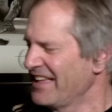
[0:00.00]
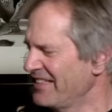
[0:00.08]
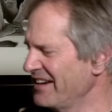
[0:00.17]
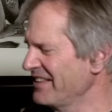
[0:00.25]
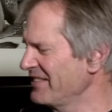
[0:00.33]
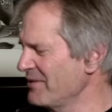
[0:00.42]

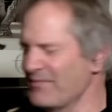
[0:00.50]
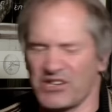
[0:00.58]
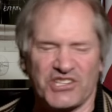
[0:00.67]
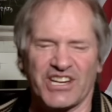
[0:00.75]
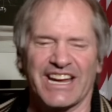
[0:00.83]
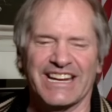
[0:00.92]
the
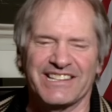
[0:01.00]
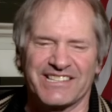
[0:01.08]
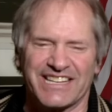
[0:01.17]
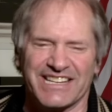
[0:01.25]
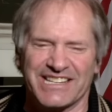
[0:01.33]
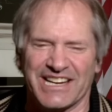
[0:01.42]
machines
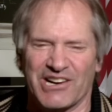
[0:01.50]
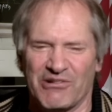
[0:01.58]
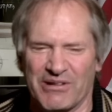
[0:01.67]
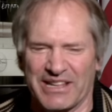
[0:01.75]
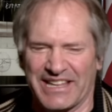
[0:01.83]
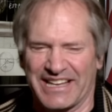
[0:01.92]
can deal
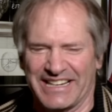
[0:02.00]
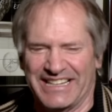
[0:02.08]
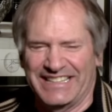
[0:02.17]
with it.